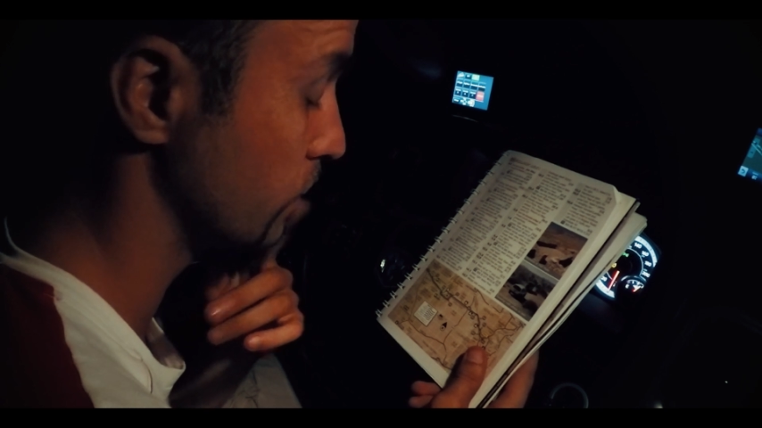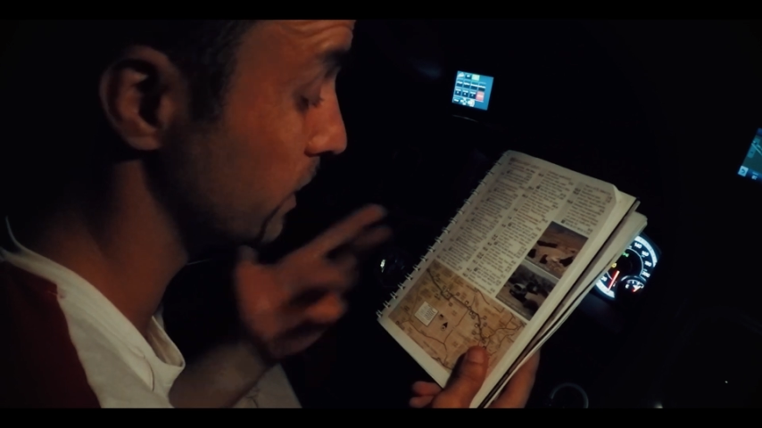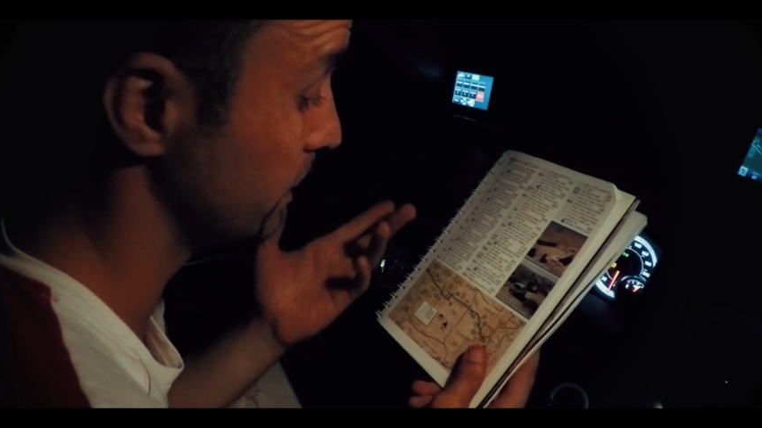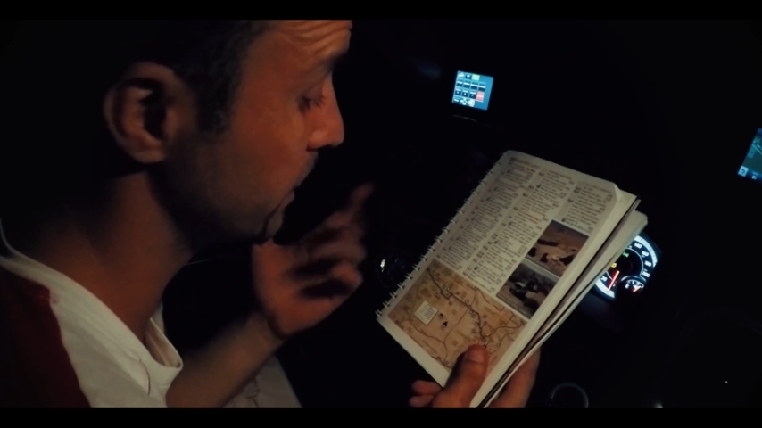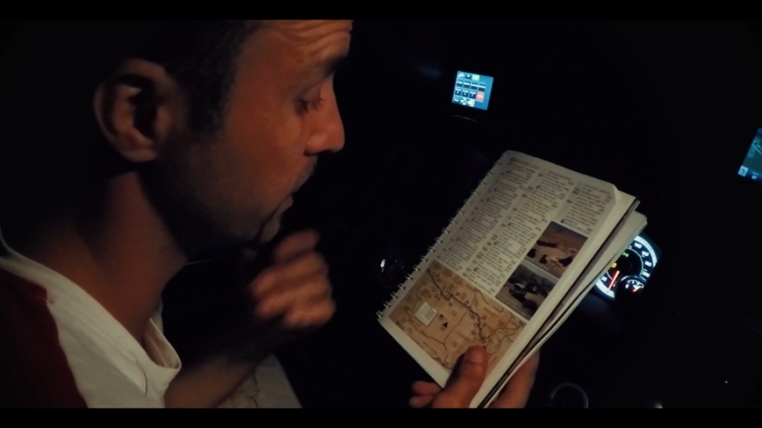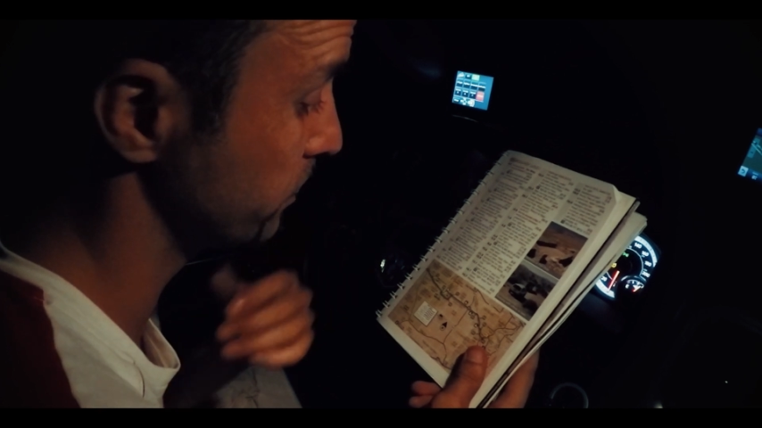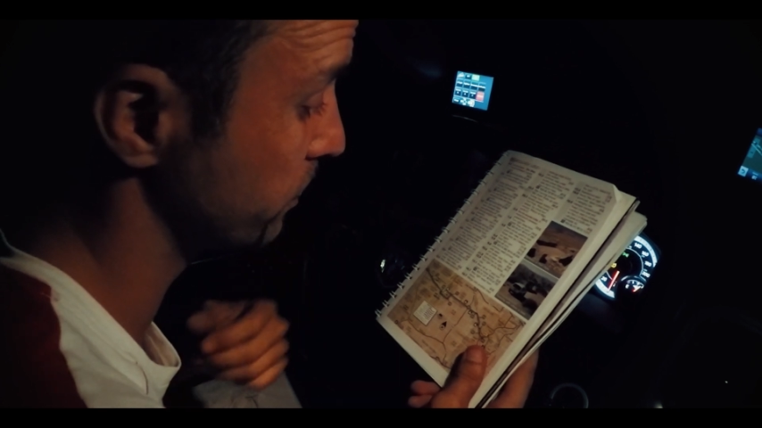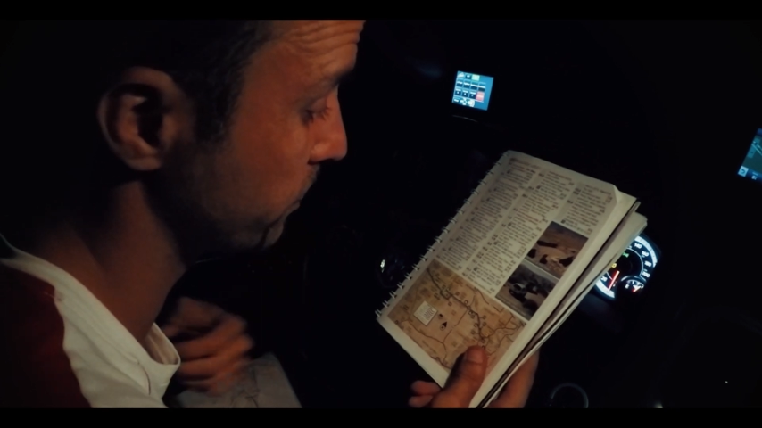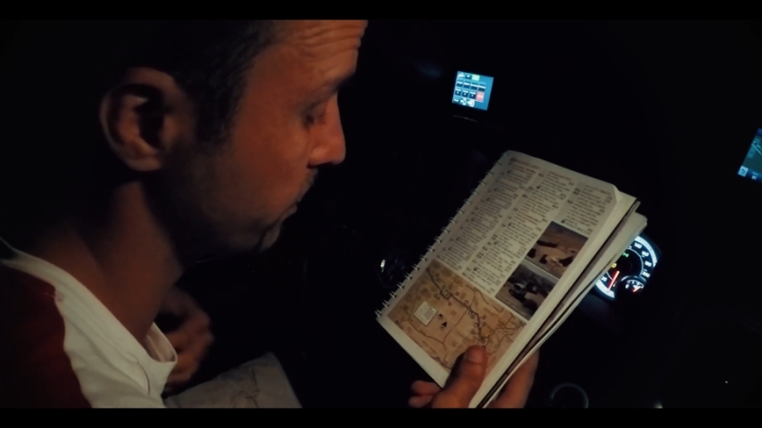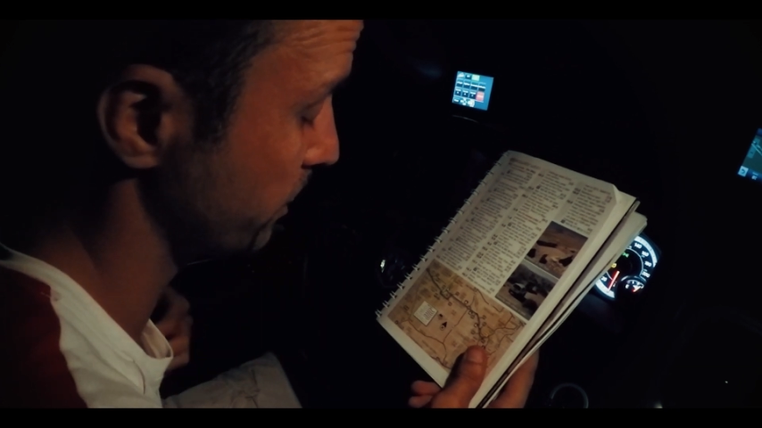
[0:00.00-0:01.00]
Well, unless
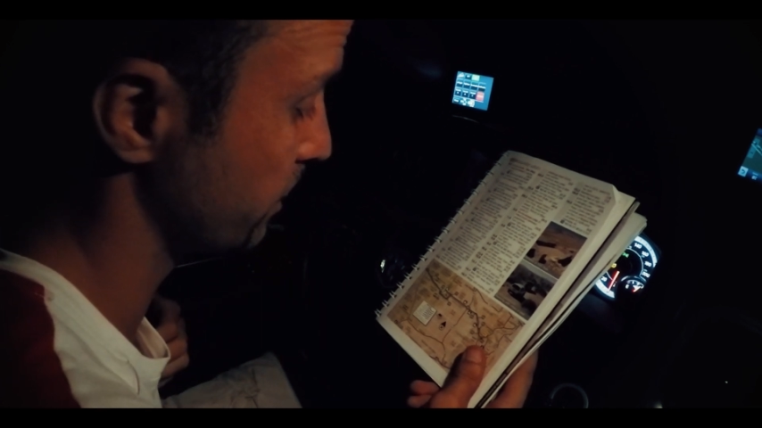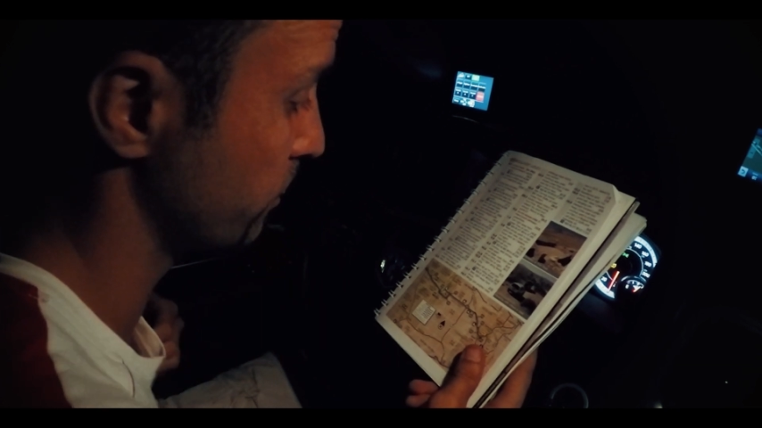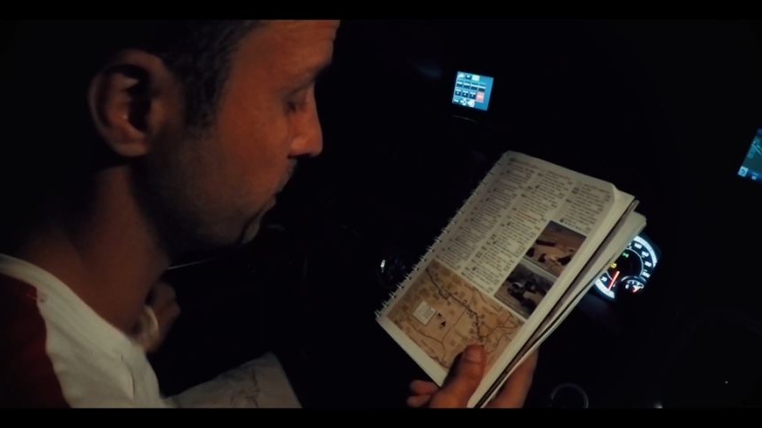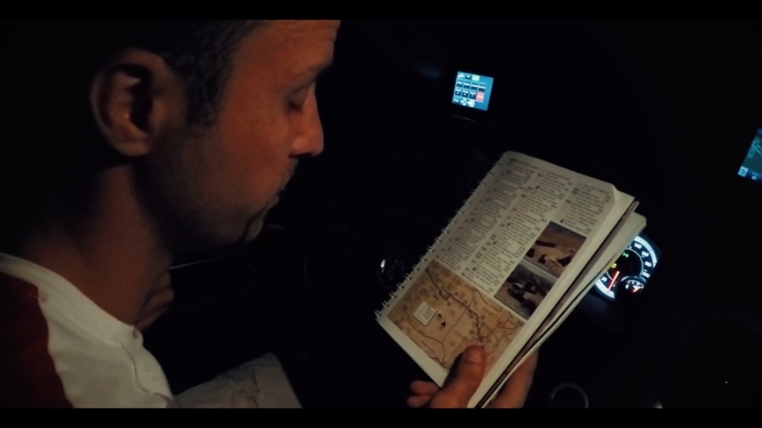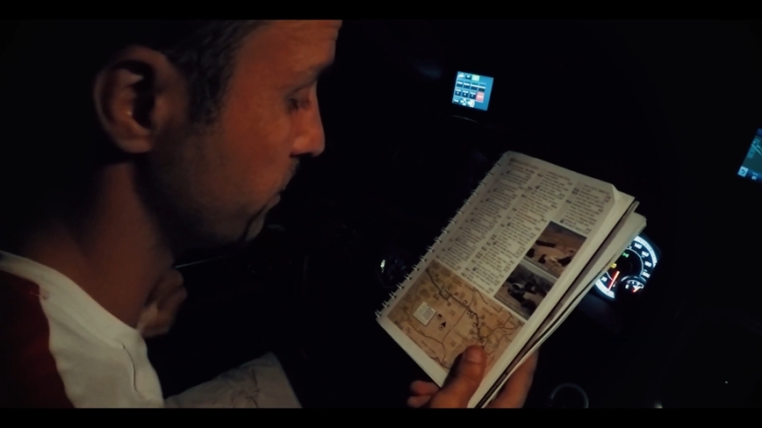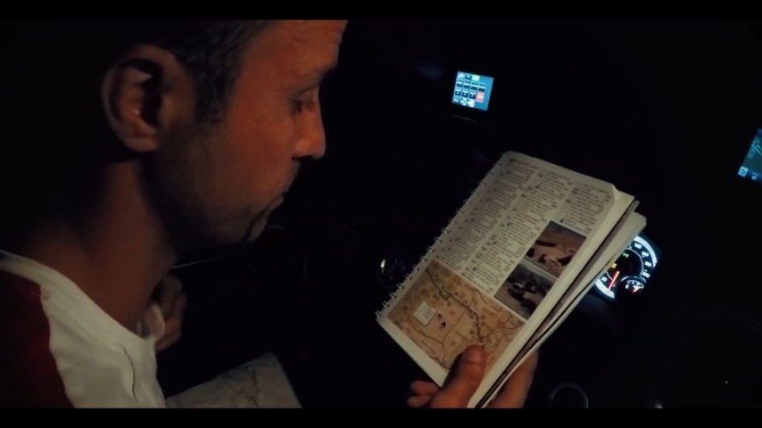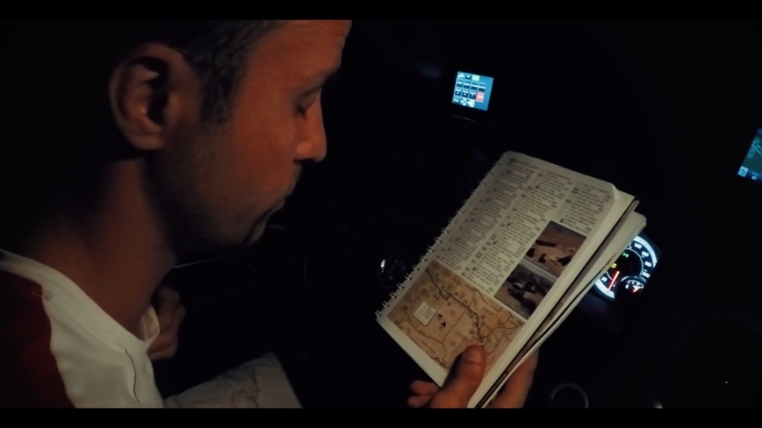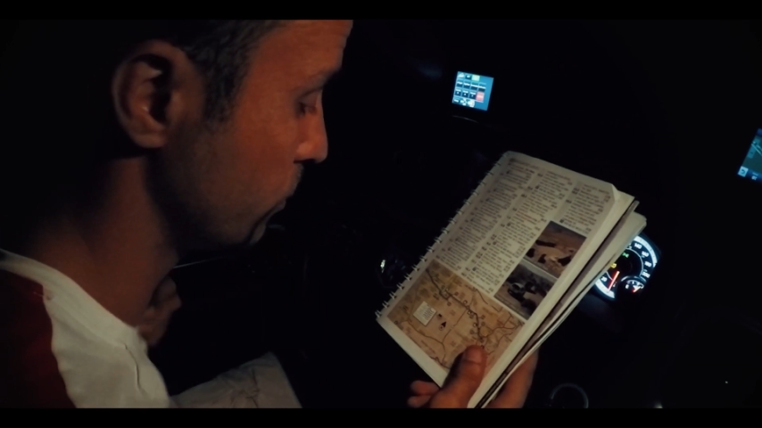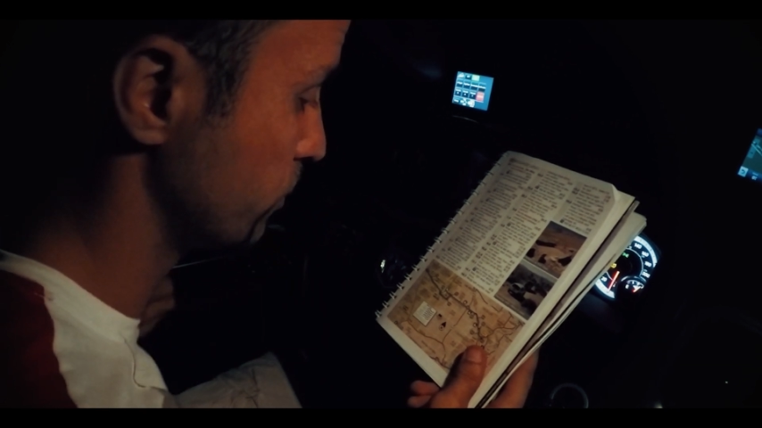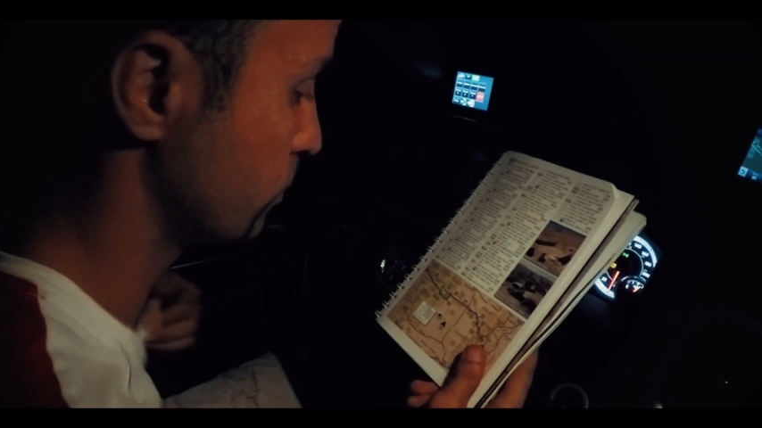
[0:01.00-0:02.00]
it's like aggressive,
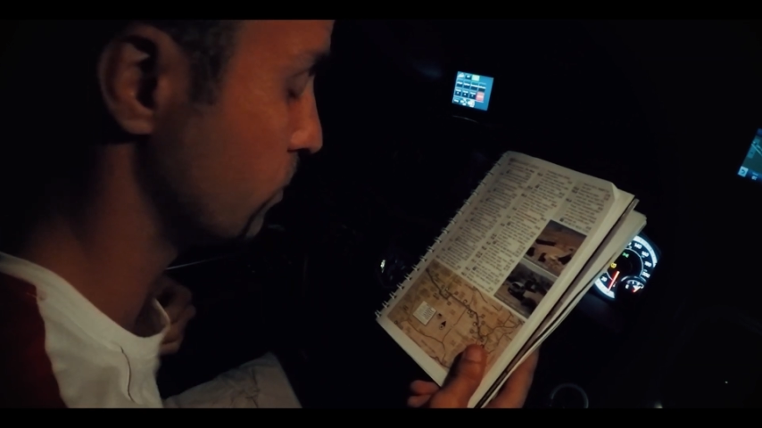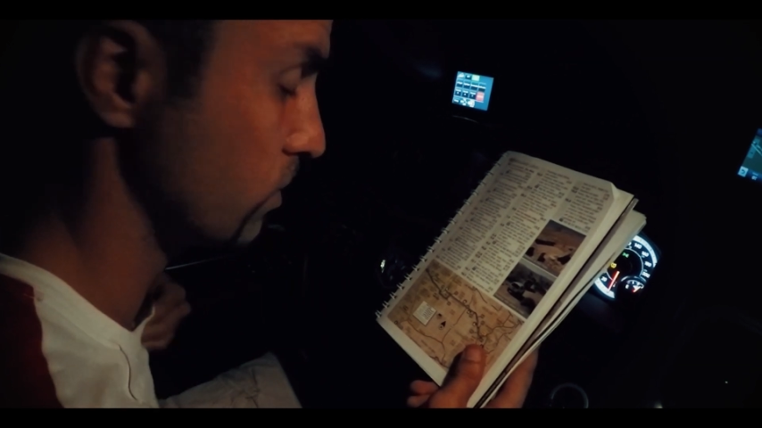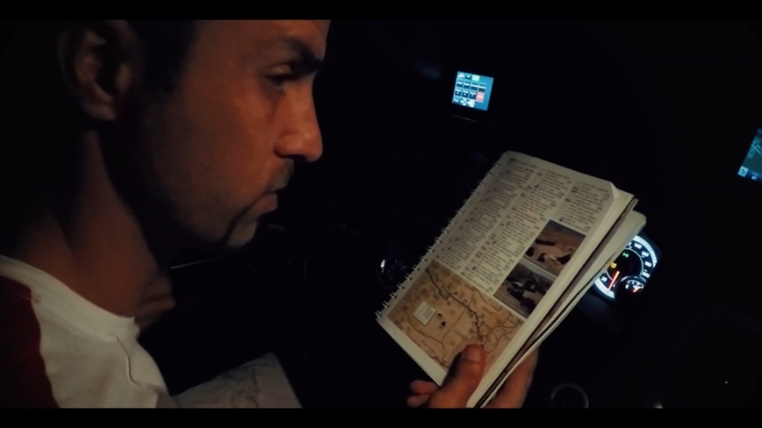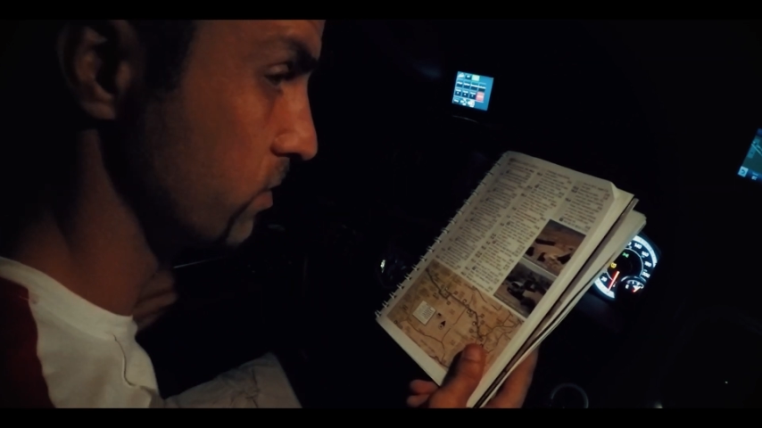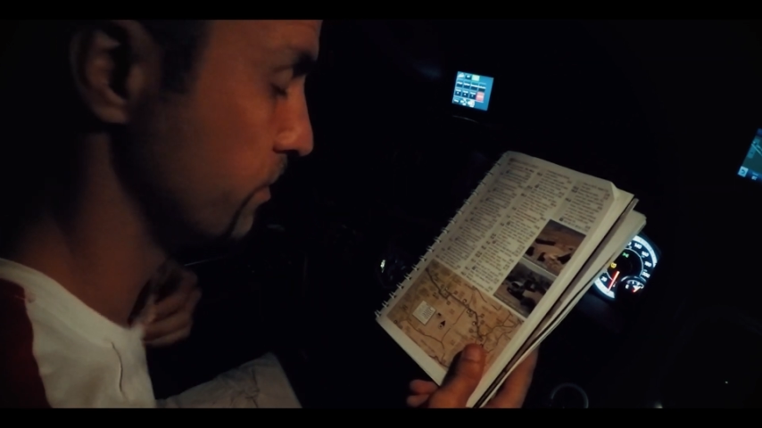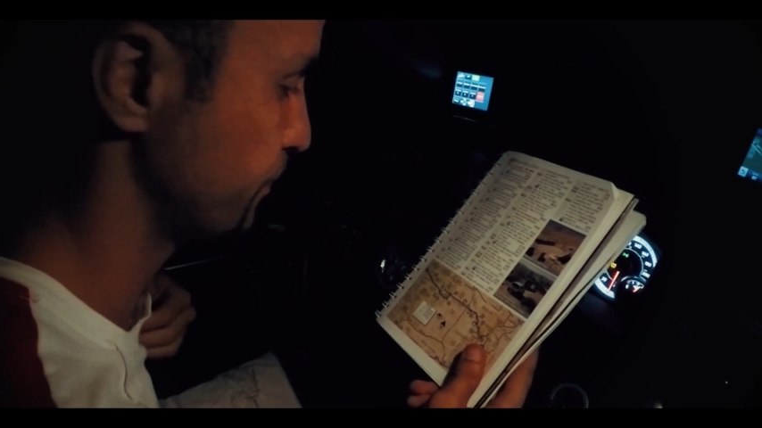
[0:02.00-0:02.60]
old school, or